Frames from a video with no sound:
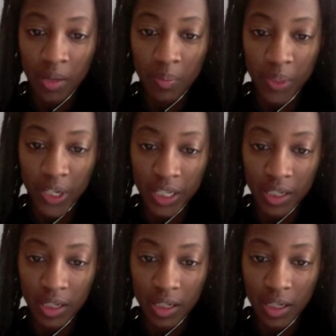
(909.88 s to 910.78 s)
but
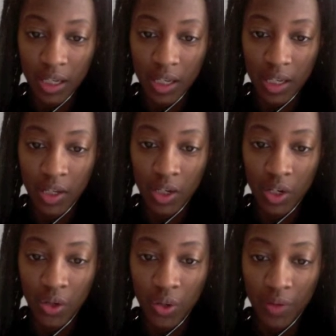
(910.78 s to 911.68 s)
you
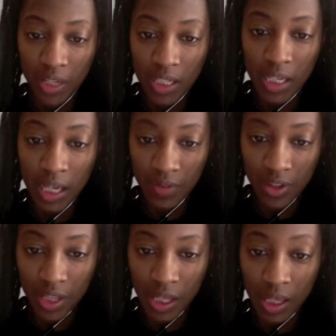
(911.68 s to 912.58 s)
have to take
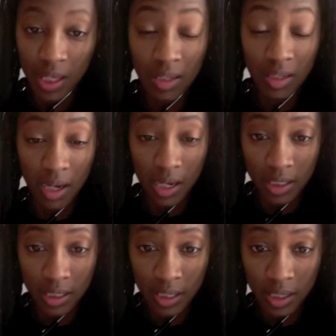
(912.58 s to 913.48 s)
everything in
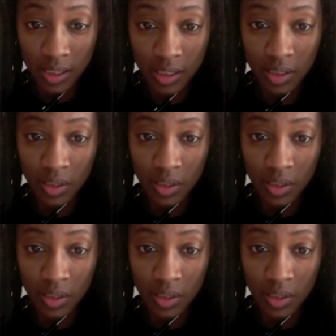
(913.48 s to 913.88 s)
context.